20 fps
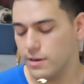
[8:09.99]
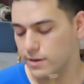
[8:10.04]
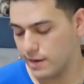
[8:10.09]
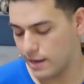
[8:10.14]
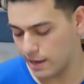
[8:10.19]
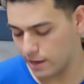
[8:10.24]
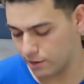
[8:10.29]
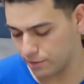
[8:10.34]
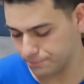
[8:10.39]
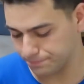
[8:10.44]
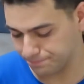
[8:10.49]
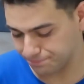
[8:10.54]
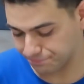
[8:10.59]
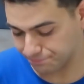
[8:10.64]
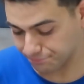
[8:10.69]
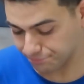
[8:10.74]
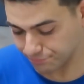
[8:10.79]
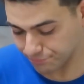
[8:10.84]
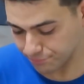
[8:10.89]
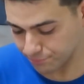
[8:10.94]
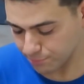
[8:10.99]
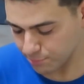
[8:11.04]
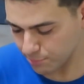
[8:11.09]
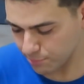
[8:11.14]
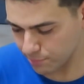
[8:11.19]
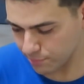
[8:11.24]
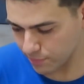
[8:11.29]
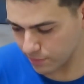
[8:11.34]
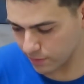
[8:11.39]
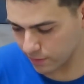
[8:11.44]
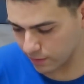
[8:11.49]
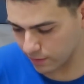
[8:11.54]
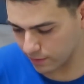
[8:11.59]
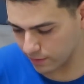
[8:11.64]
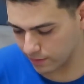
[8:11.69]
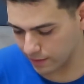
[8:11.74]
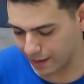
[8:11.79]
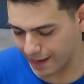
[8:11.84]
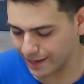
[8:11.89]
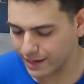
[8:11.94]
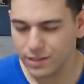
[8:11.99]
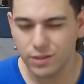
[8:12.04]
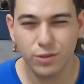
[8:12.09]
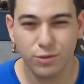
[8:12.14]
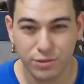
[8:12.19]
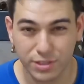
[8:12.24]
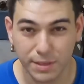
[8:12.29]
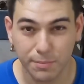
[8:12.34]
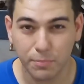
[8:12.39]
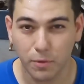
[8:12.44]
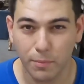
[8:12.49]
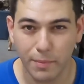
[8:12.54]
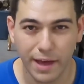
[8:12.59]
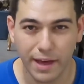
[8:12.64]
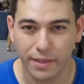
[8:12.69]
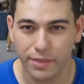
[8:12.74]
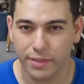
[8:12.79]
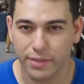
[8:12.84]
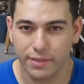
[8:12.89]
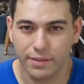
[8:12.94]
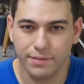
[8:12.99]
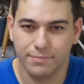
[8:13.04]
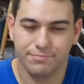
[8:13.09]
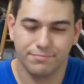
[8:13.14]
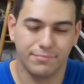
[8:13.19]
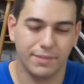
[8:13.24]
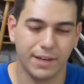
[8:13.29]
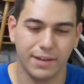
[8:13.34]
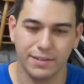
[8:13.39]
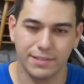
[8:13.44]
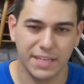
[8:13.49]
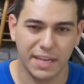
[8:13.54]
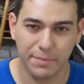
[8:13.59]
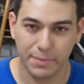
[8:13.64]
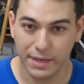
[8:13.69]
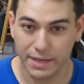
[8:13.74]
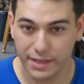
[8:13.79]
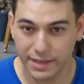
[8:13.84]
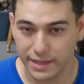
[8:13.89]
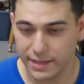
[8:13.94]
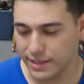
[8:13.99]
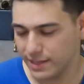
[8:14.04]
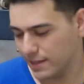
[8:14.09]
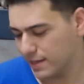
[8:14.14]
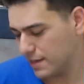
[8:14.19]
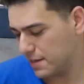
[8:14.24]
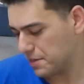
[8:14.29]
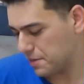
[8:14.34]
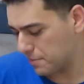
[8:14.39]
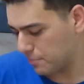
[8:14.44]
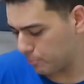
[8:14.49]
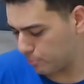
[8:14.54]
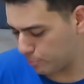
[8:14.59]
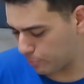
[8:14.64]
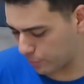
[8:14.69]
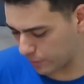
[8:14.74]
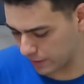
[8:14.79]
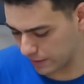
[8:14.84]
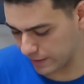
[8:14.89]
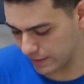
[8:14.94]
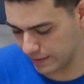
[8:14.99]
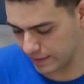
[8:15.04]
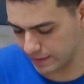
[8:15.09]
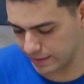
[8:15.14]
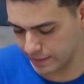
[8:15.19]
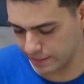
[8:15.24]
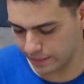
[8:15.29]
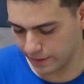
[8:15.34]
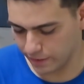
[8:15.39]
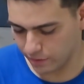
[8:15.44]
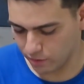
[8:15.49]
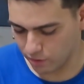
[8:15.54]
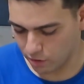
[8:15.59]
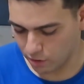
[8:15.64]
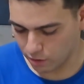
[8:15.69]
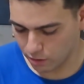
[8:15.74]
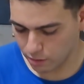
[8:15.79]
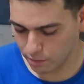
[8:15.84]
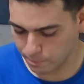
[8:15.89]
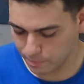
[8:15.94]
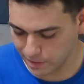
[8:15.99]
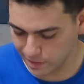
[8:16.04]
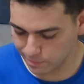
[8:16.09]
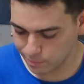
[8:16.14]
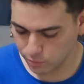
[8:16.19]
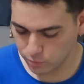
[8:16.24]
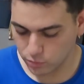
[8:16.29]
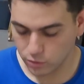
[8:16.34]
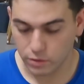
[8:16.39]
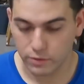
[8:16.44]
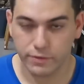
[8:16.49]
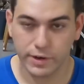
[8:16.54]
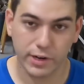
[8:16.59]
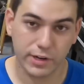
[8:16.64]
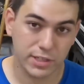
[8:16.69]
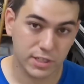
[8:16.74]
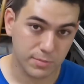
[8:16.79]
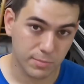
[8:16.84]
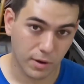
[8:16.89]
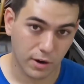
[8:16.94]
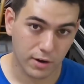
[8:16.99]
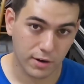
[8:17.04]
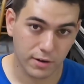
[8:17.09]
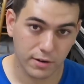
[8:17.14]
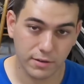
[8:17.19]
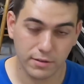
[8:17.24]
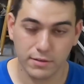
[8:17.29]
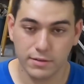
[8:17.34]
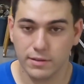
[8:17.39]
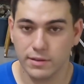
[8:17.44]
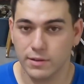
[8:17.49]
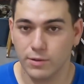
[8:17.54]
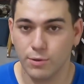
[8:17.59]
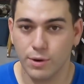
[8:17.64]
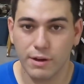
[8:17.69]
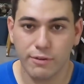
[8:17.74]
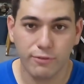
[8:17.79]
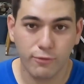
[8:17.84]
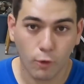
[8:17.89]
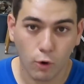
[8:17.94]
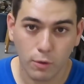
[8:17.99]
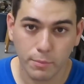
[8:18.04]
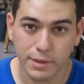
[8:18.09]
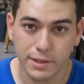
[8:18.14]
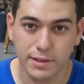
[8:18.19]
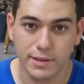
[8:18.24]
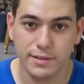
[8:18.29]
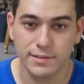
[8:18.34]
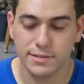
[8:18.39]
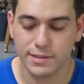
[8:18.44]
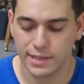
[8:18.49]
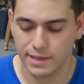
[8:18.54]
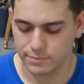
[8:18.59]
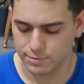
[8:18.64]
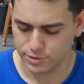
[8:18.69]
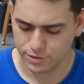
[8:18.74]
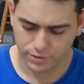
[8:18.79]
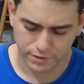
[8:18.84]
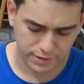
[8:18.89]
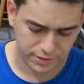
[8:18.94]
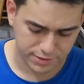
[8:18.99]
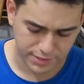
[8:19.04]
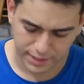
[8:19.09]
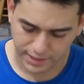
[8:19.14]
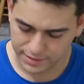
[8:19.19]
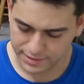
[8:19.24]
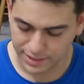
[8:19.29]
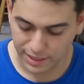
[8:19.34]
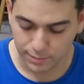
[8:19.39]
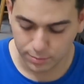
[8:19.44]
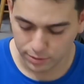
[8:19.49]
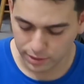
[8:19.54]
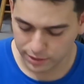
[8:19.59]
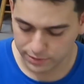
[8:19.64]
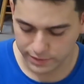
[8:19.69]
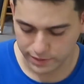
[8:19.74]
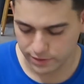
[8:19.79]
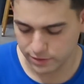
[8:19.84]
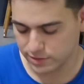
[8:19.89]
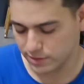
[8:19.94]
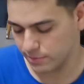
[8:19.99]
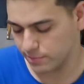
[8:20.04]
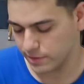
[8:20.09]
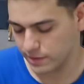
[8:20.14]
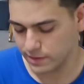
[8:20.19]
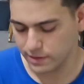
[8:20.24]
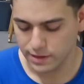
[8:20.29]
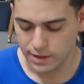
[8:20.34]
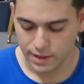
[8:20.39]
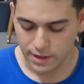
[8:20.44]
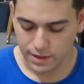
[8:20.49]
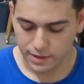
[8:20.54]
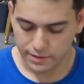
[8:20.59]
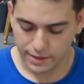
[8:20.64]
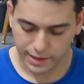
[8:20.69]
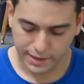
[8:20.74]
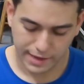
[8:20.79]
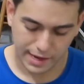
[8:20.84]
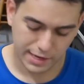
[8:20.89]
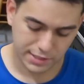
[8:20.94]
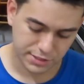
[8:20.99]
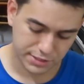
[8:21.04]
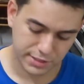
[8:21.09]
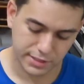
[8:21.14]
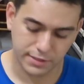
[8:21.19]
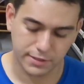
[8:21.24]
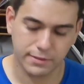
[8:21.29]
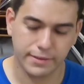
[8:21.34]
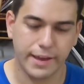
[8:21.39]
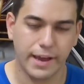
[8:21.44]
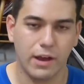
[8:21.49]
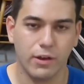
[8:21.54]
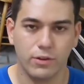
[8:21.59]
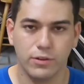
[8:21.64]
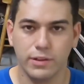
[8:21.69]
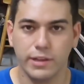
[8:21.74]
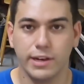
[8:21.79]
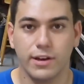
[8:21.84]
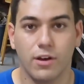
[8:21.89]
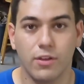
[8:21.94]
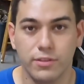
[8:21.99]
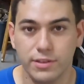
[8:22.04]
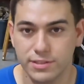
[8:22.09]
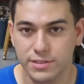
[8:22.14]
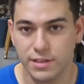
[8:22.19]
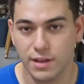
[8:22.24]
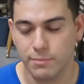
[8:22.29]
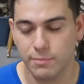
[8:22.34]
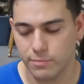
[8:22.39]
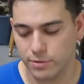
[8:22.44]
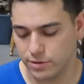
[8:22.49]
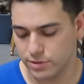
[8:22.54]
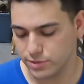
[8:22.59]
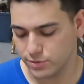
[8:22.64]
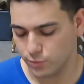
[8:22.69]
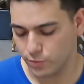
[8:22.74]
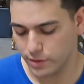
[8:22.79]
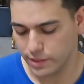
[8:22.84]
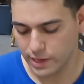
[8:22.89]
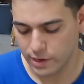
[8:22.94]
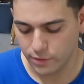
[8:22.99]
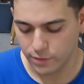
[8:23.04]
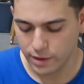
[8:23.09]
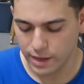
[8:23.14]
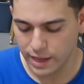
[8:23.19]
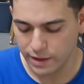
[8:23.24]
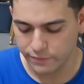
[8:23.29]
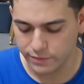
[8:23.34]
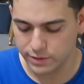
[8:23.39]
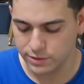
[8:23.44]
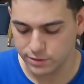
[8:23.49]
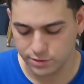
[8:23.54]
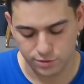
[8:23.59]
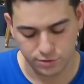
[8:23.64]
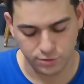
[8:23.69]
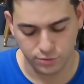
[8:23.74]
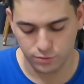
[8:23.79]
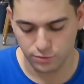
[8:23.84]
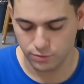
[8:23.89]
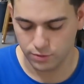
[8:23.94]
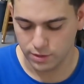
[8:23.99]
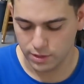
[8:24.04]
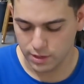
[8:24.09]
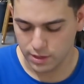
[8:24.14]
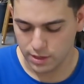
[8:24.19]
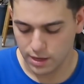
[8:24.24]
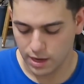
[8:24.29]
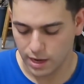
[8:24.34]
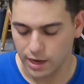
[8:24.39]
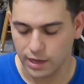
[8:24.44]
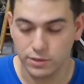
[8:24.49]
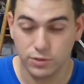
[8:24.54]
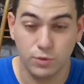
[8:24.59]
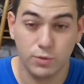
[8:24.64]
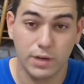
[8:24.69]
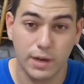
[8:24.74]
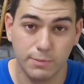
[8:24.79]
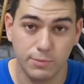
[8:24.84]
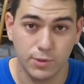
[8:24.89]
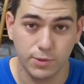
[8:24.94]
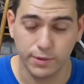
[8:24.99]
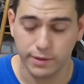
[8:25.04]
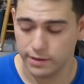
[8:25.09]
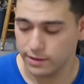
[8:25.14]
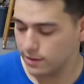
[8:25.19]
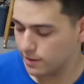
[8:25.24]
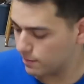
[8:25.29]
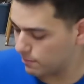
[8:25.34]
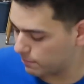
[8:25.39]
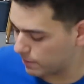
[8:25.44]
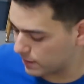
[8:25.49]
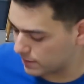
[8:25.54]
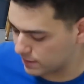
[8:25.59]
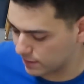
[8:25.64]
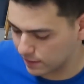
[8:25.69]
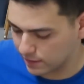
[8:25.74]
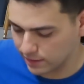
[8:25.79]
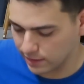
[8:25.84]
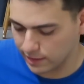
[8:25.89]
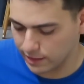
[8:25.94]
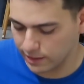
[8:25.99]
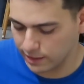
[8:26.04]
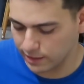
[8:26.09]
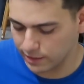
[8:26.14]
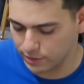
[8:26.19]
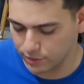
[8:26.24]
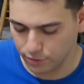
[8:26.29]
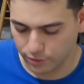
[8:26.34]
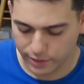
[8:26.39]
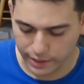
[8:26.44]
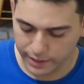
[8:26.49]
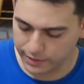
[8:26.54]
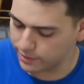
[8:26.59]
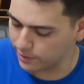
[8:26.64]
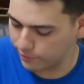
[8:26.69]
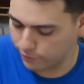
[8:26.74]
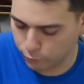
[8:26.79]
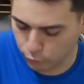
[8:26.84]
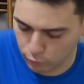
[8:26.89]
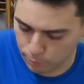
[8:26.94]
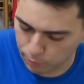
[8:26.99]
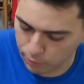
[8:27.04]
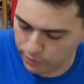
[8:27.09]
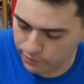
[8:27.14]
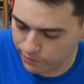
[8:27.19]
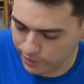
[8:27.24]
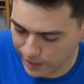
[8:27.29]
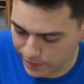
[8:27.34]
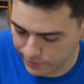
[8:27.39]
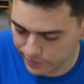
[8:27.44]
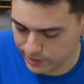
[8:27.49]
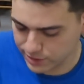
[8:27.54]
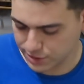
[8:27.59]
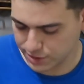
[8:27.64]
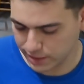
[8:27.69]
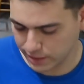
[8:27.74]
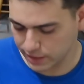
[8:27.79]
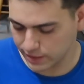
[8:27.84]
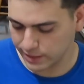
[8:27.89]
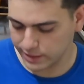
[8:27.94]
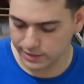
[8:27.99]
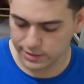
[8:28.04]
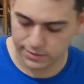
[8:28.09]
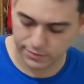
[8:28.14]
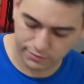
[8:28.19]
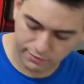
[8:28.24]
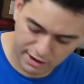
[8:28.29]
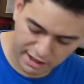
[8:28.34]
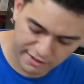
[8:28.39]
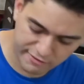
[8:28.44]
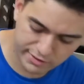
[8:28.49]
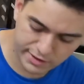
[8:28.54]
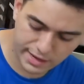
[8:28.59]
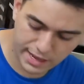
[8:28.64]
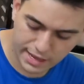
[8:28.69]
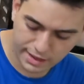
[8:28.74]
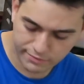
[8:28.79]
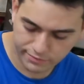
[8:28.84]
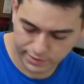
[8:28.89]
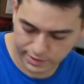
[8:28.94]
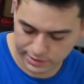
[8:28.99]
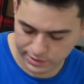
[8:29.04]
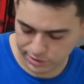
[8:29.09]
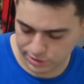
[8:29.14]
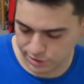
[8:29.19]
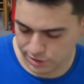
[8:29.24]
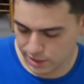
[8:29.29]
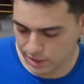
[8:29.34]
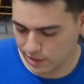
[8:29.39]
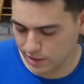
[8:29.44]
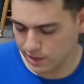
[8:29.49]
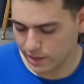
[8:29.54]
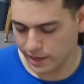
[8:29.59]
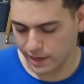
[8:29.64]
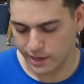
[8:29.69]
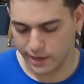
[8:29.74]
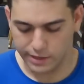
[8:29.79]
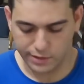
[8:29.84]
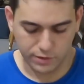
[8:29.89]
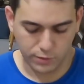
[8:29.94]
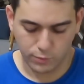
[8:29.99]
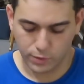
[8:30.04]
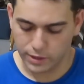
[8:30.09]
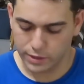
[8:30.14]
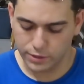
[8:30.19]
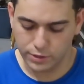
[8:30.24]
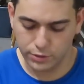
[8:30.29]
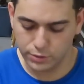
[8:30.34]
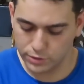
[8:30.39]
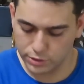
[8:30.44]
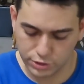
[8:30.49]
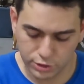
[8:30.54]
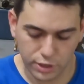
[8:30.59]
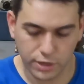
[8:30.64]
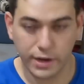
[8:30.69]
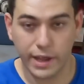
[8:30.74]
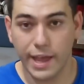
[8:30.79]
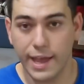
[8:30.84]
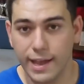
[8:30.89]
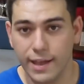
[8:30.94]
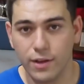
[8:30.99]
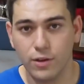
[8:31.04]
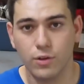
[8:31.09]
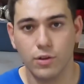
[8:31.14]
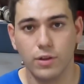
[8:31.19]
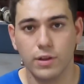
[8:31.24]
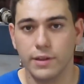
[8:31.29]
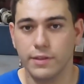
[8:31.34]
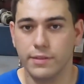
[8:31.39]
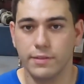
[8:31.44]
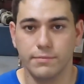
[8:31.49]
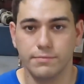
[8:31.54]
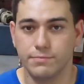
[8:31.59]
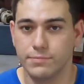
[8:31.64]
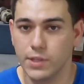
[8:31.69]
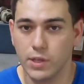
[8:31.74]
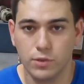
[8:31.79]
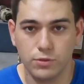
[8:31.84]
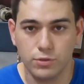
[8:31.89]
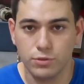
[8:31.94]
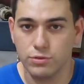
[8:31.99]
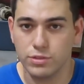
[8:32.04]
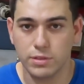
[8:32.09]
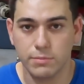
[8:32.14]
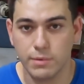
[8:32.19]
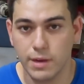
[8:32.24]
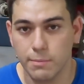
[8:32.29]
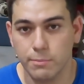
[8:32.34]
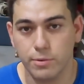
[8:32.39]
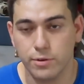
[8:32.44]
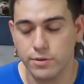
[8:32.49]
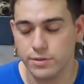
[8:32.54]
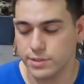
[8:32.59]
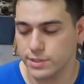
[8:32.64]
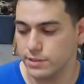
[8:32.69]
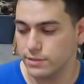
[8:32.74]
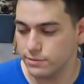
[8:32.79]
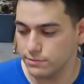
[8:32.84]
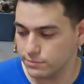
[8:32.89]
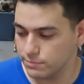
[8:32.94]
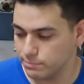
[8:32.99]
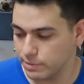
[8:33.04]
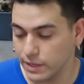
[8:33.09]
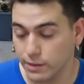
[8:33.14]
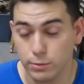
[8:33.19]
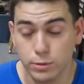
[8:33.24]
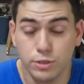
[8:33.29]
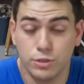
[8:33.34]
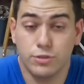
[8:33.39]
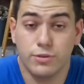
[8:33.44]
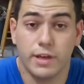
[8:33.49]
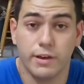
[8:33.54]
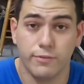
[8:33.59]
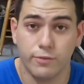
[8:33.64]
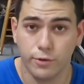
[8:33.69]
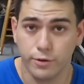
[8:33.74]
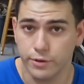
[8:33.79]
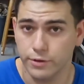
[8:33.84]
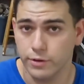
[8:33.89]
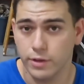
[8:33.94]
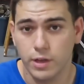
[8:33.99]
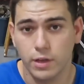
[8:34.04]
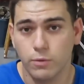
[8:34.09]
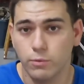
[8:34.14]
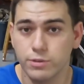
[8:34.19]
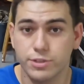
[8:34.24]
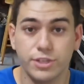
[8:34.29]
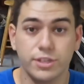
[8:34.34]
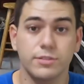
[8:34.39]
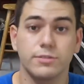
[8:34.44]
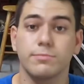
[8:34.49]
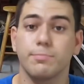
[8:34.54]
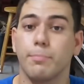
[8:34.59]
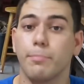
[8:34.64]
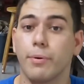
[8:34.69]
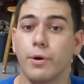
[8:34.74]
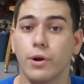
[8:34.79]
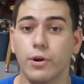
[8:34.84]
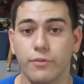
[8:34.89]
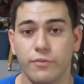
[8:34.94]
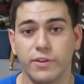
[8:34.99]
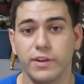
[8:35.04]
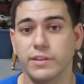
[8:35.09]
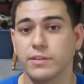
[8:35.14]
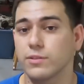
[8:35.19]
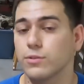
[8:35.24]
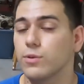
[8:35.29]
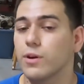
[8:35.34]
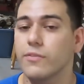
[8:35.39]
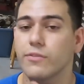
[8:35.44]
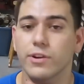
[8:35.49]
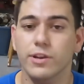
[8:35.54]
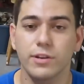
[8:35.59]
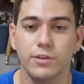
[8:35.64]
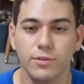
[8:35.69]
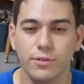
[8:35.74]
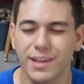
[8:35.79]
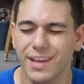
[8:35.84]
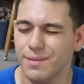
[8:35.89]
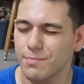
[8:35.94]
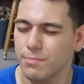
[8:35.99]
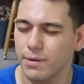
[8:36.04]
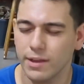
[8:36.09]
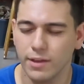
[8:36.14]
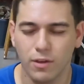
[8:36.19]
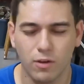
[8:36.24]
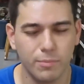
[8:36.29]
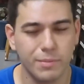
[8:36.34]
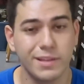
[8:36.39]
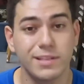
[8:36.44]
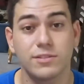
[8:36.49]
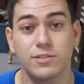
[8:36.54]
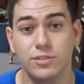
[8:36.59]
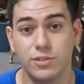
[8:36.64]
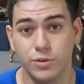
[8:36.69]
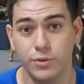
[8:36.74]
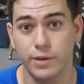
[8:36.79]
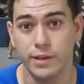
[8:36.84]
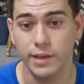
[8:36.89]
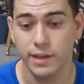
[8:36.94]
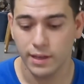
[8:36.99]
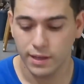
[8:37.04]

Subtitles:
Now, I could do simple math. I'm not gonna say I'm an idiot, but there are people who are very smart, who have formulas, and I'm sure there's like a table out there or something that can actually calculate all these numbers without having to do what I'm doing. Basically, you'll get the 4.5 inch thickness, 5.5 inch, and you wanna do a certain angle, and they'll do some numbers and be able to do that for you, which is perfect. Whoever can do that, by all means do it.